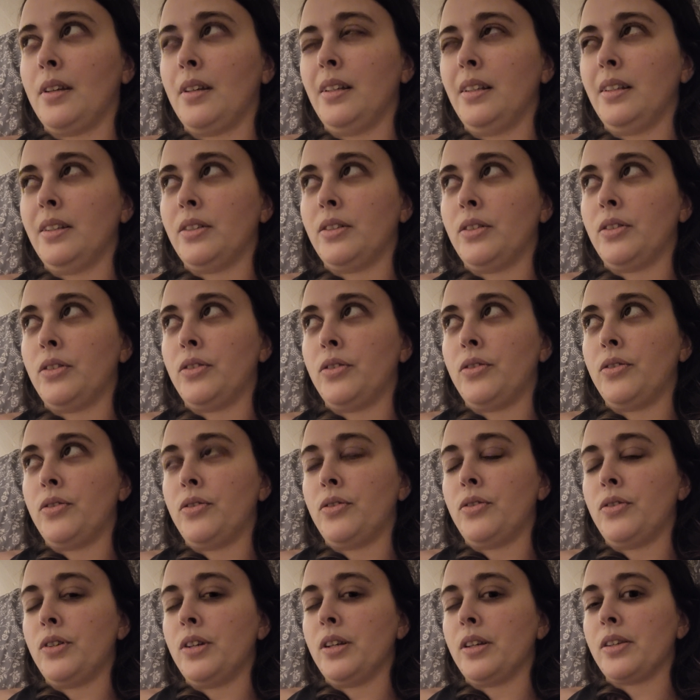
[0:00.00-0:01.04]
It's
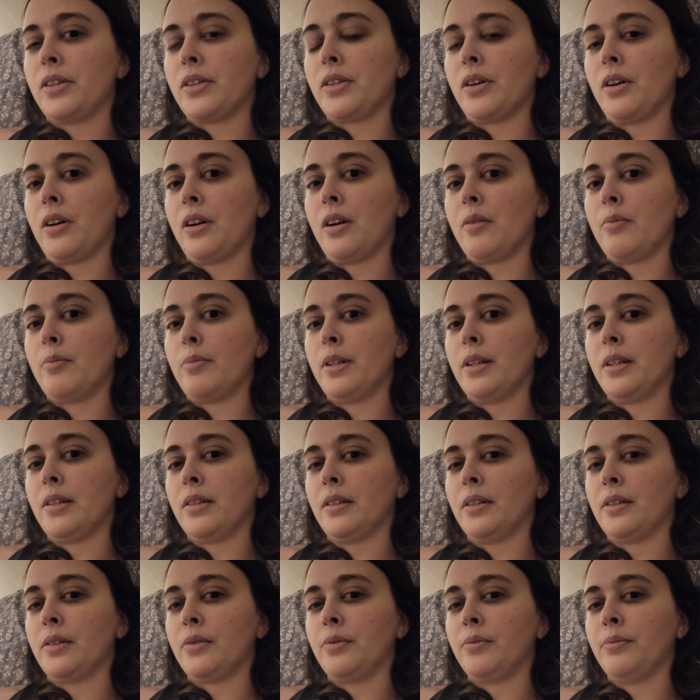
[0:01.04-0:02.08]
just hard being
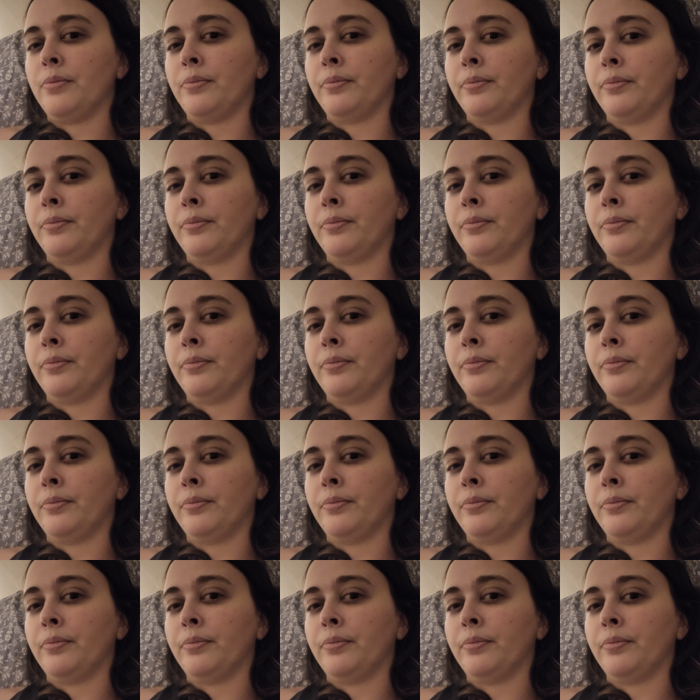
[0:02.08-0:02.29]
alone.